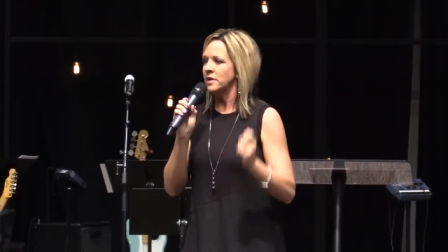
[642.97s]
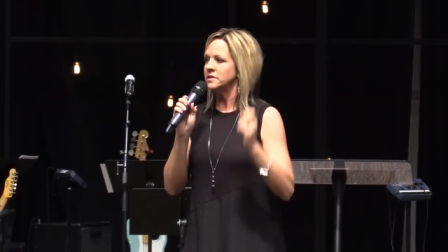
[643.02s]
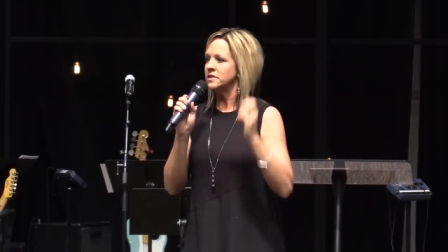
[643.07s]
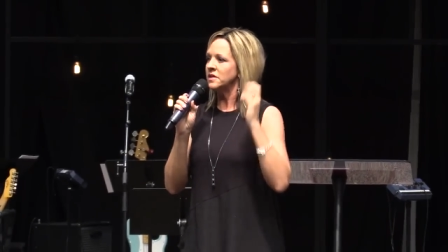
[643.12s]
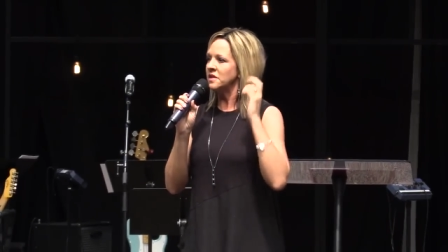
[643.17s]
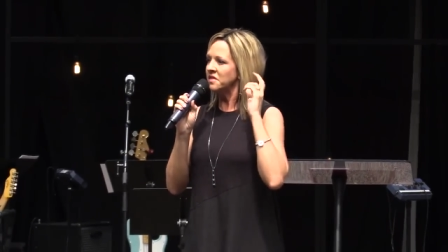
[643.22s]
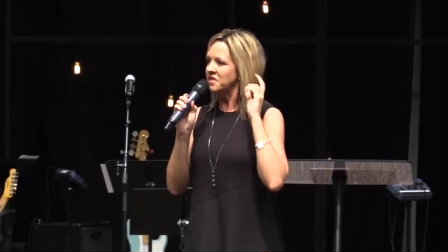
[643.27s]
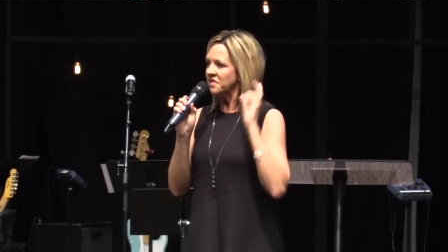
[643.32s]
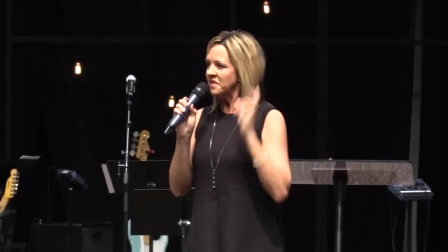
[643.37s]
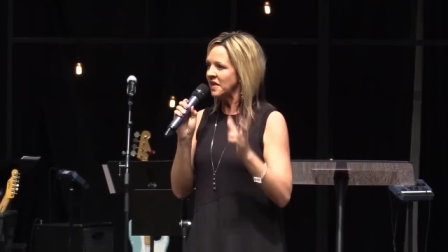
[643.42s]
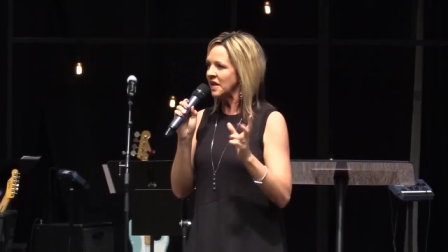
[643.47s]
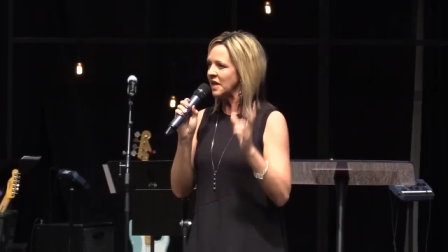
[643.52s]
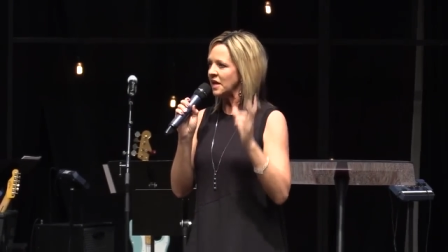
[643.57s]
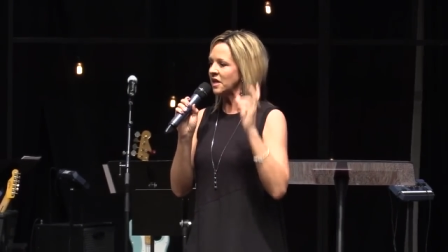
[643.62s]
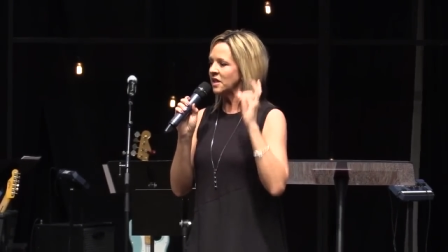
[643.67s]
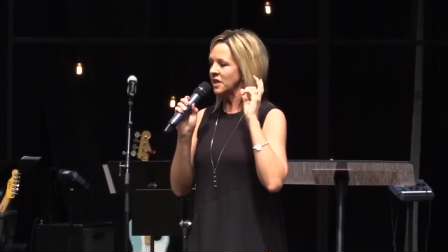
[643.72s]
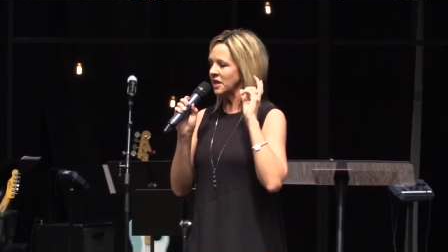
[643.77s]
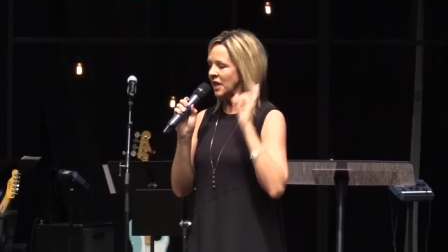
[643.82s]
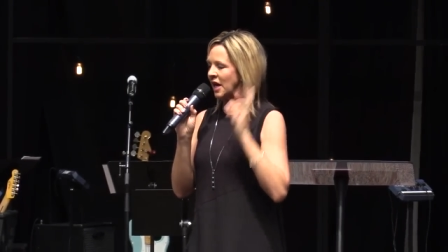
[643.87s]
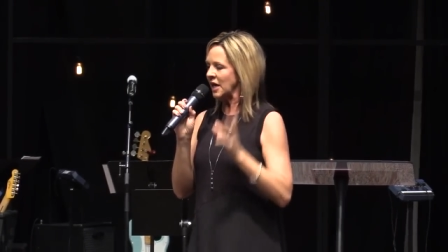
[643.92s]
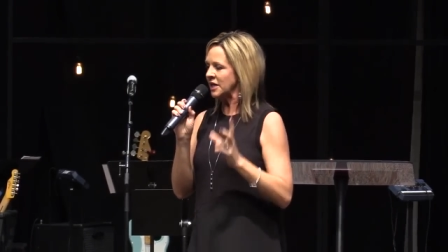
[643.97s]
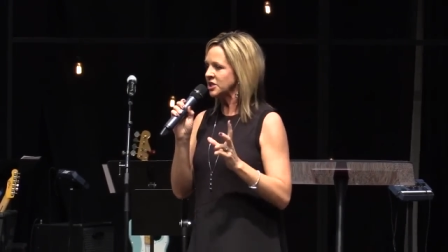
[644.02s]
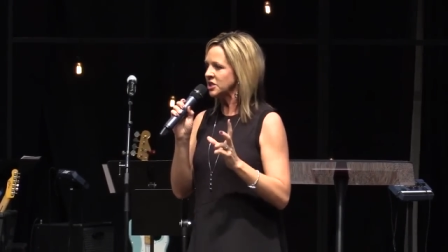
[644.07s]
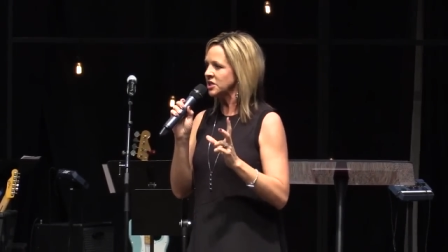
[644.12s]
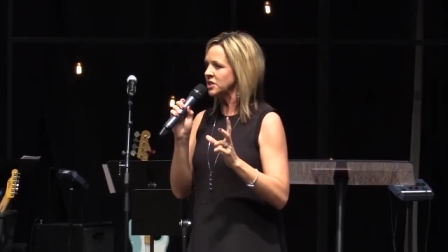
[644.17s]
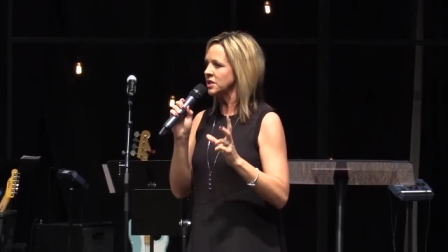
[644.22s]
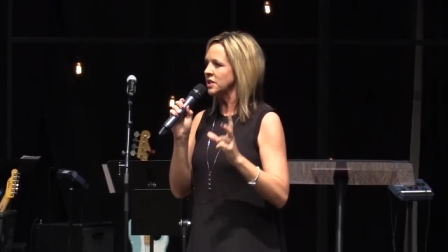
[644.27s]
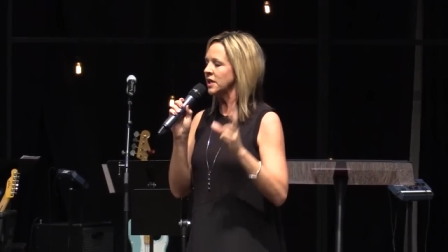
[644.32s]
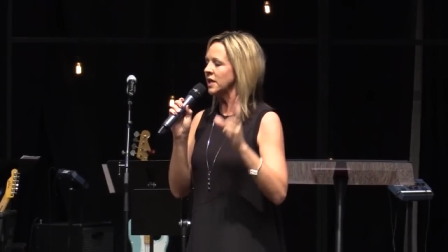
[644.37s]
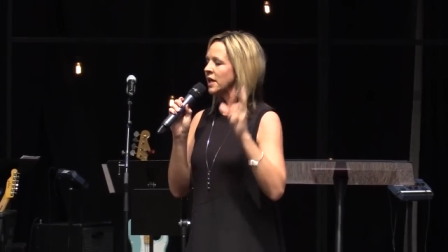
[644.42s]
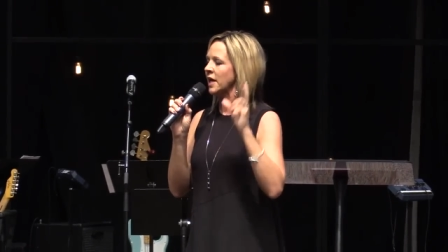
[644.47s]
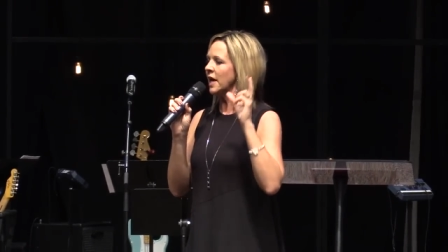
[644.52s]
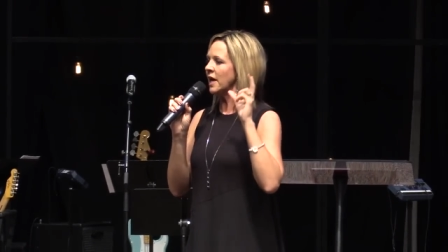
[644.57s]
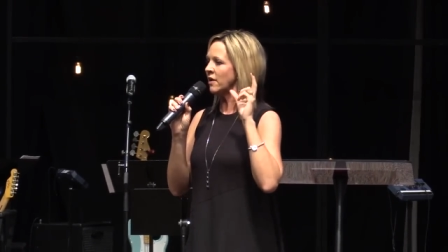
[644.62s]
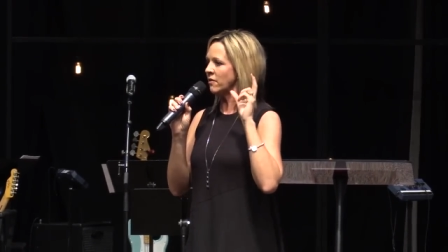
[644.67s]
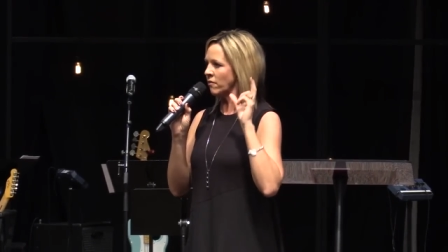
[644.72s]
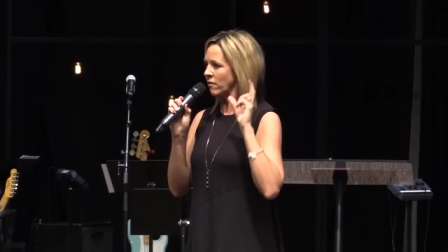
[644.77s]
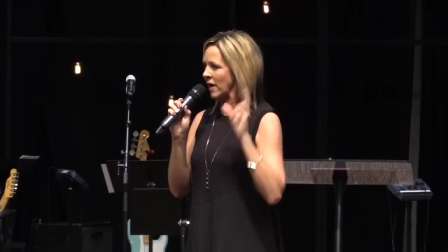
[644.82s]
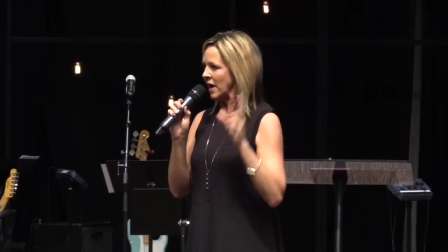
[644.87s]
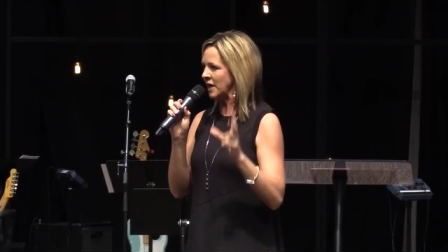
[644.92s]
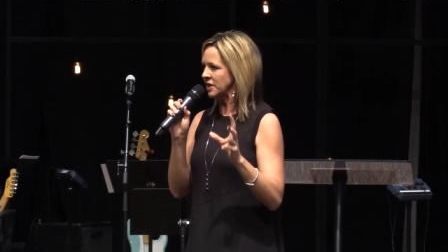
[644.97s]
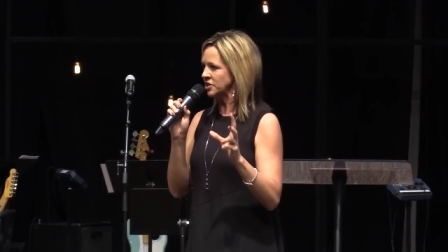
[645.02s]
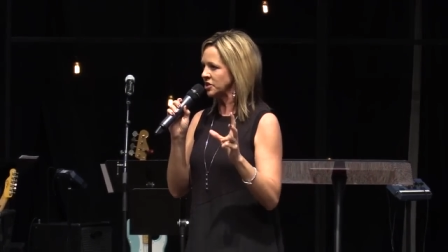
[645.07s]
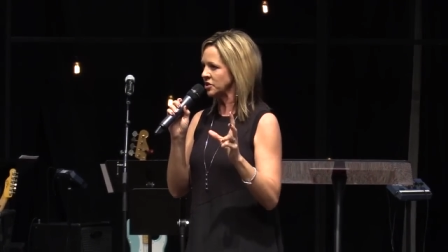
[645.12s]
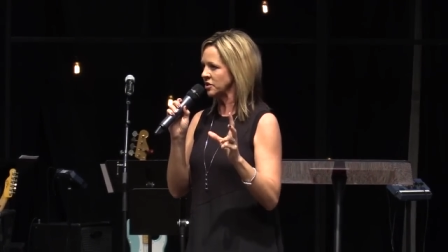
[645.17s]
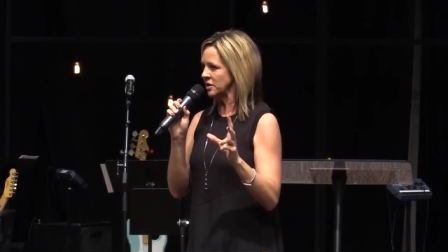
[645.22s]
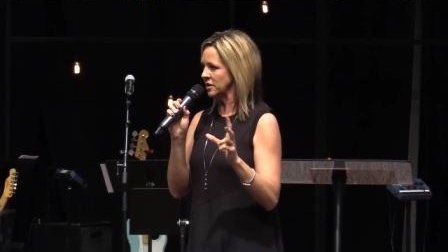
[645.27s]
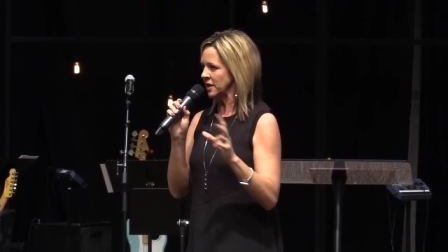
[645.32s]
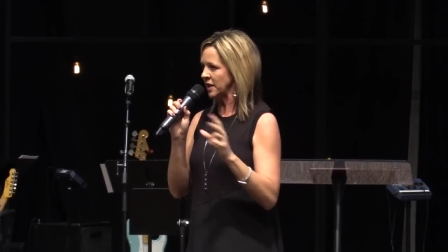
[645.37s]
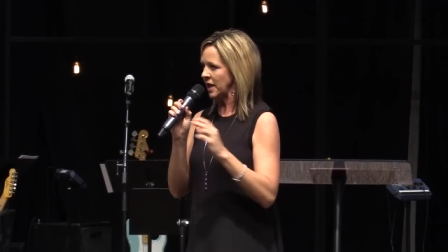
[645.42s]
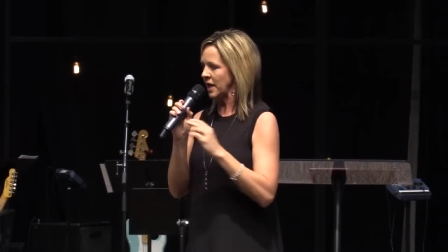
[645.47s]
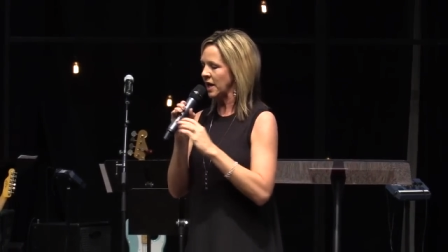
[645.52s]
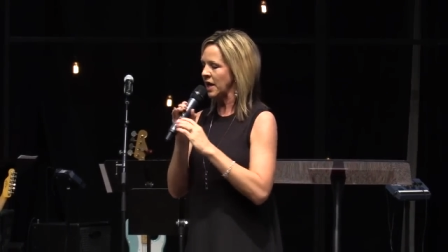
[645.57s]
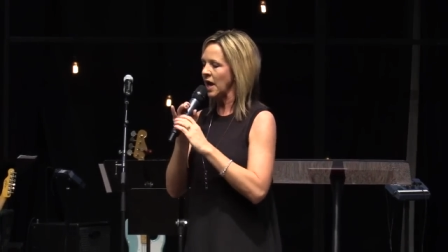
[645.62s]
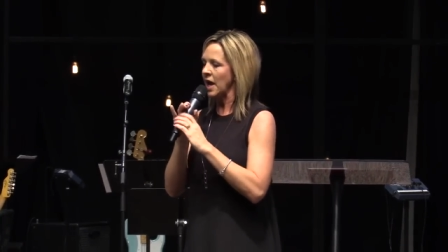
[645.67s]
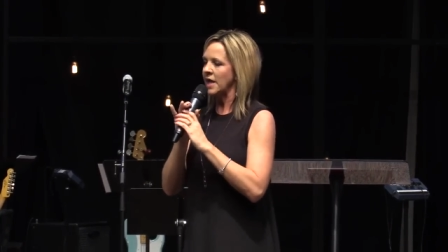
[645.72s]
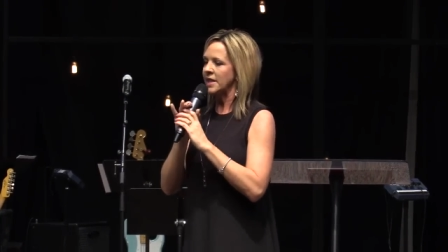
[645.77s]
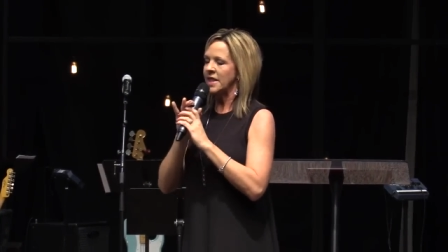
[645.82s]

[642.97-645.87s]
to think logically and rationally